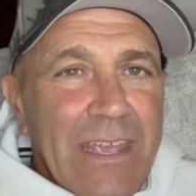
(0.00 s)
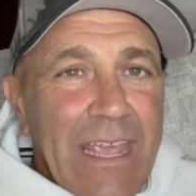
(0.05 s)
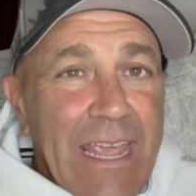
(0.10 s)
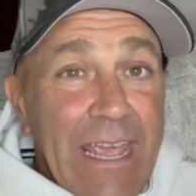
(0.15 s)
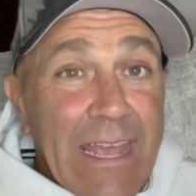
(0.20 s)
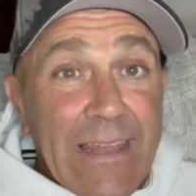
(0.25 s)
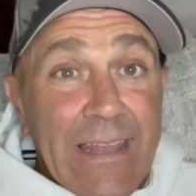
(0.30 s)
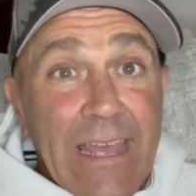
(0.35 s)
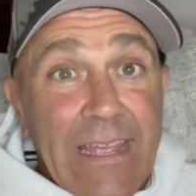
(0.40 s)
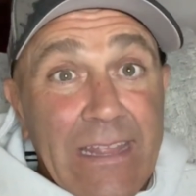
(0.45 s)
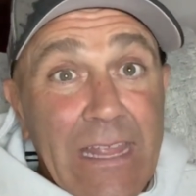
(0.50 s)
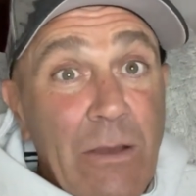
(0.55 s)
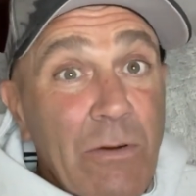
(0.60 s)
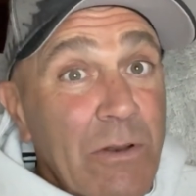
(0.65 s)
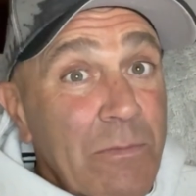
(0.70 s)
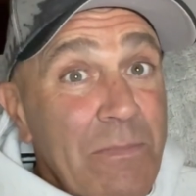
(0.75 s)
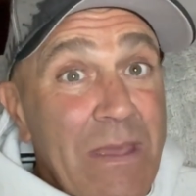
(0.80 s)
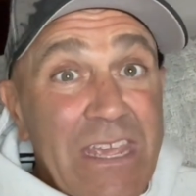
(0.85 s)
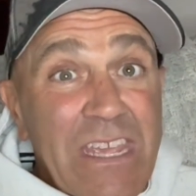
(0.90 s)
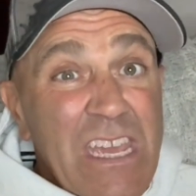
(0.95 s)
And they
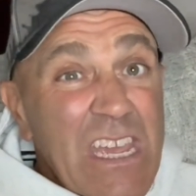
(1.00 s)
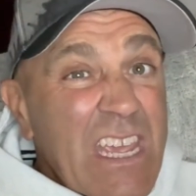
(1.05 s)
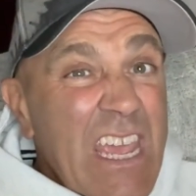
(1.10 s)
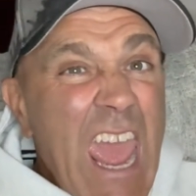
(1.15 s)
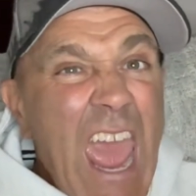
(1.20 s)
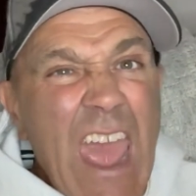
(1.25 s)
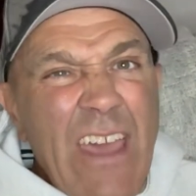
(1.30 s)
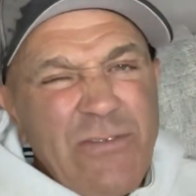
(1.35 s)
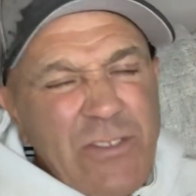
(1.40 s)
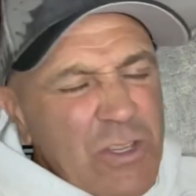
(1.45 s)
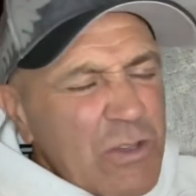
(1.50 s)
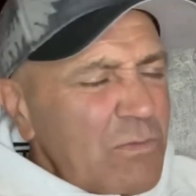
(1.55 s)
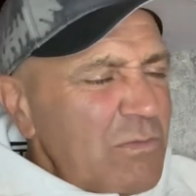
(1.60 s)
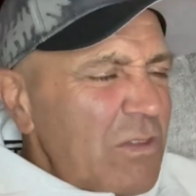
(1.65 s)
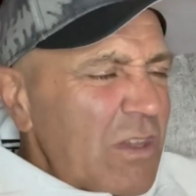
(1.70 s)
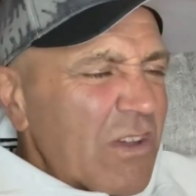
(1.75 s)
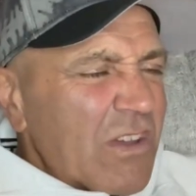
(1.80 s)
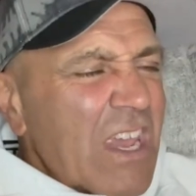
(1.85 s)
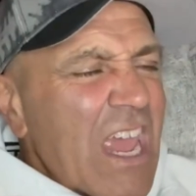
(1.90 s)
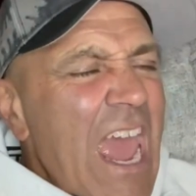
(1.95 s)
would make your
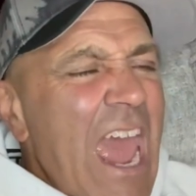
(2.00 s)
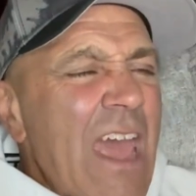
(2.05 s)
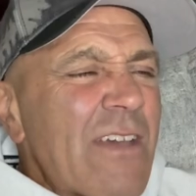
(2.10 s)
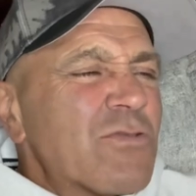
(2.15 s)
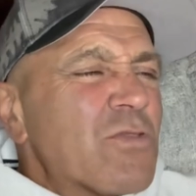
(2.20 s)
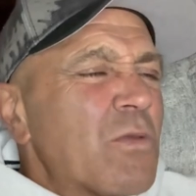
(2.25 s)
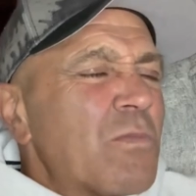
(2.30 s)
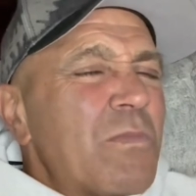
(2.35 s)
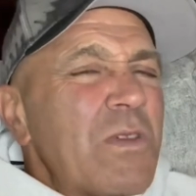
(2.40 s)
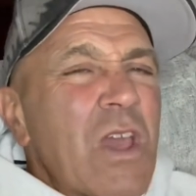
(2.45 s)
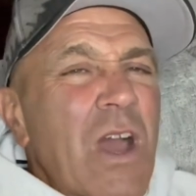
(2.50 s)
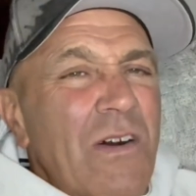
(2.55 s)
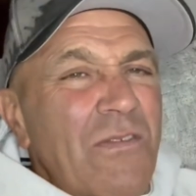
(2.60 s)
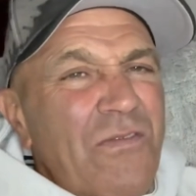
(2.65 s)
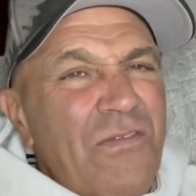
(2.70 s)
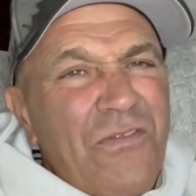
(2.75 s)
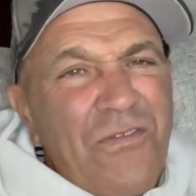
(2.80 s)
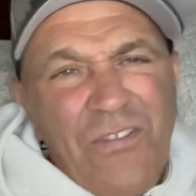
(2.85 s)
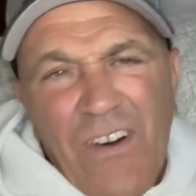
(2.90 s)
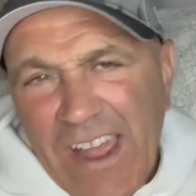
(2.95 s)
calves would be on
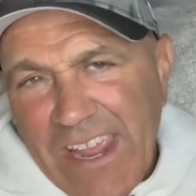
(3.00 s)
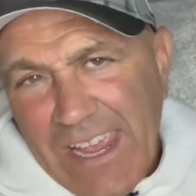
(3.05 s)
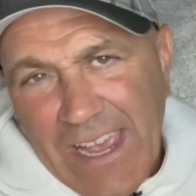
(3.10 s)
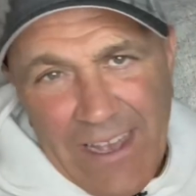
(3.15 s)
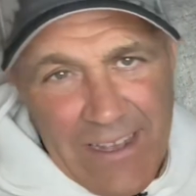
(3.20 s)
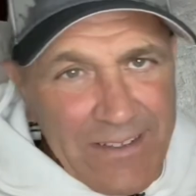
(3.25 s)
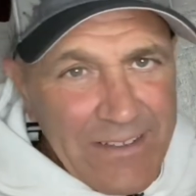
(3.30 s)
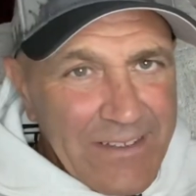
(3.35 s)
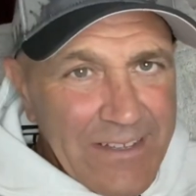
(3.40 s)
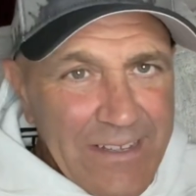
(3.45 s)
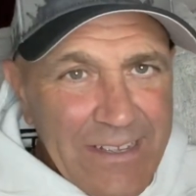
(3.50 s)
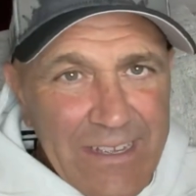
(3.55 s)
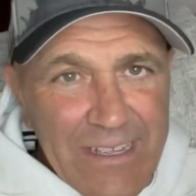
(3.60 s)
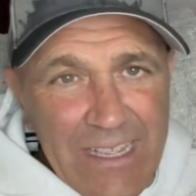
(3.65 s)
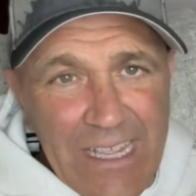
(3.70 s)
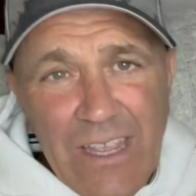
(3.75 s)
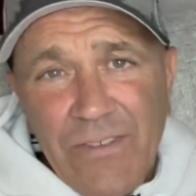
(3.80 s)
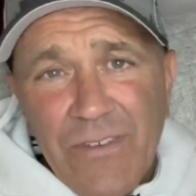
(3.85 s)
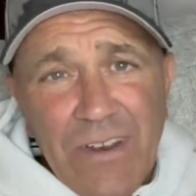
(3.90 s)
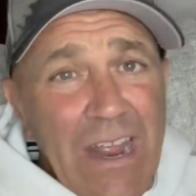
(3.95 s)
fire.
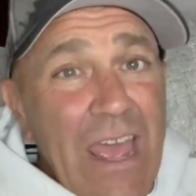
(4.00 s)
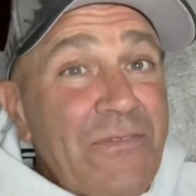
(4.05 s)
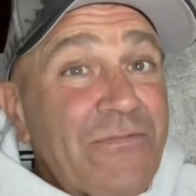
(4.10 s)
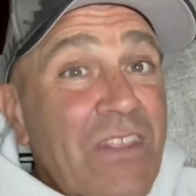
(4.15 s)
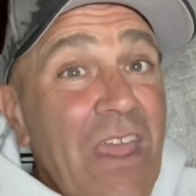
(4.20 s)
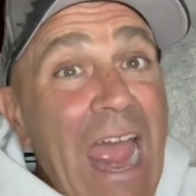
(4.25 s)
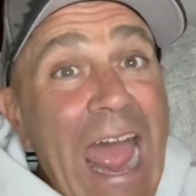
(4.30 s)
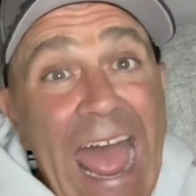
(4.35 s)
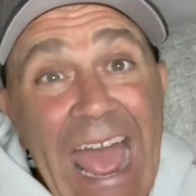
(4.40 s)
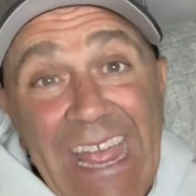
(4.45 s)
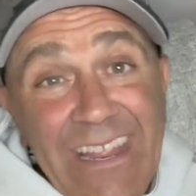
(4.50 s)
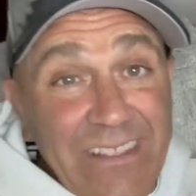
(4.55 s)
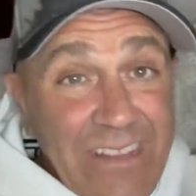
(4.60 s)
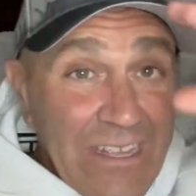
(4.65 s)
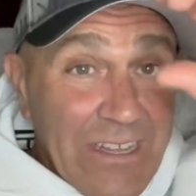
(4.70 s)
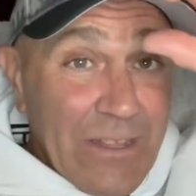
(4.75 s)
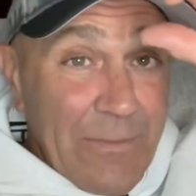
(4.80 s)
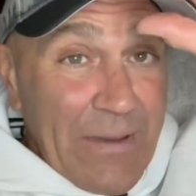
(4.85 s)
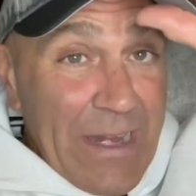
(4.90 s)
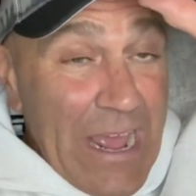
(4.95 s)
Even after I
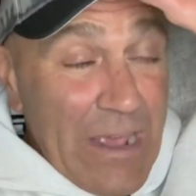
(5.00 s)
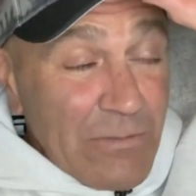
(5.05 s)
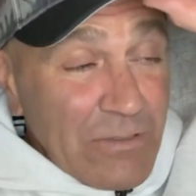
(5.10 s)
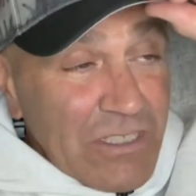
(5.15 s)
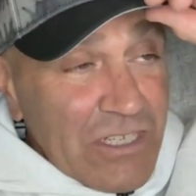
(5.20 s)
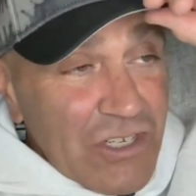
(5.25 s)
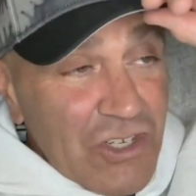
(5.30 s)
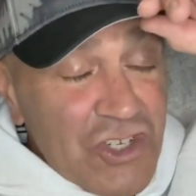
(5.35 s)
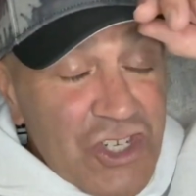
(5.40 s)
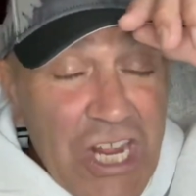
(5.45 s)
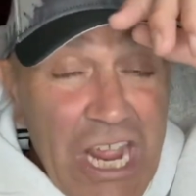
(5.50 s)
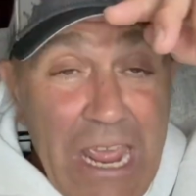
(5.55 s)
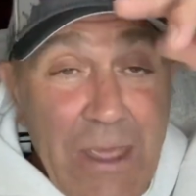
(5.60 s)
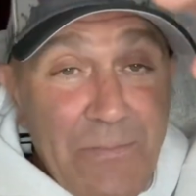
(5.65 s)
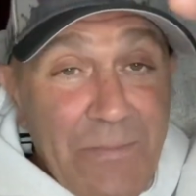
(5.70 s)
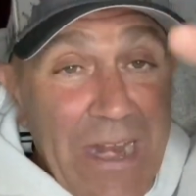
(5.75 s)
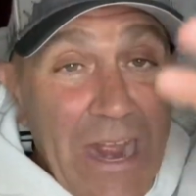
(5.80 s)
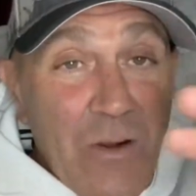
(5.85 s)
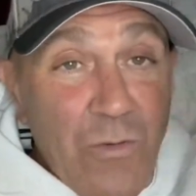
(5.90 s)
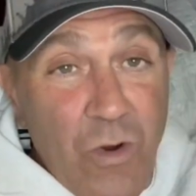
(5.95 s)
did them and I was in shape
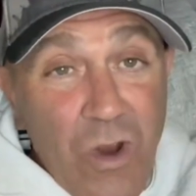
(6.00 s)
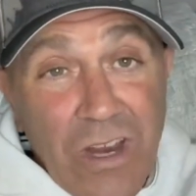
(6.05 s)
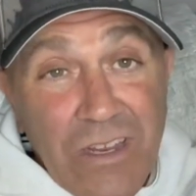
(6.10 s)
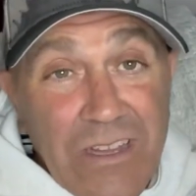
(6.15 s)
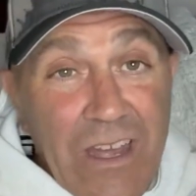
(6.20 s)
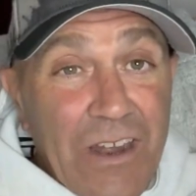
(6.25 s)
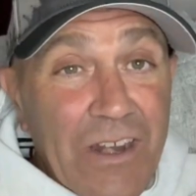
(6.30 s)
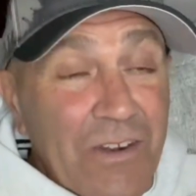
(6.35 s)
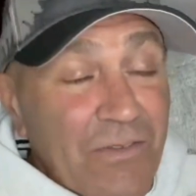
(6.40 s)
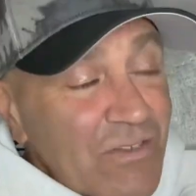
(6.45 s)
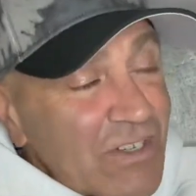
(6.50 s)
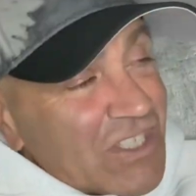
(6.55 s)
and I worked out every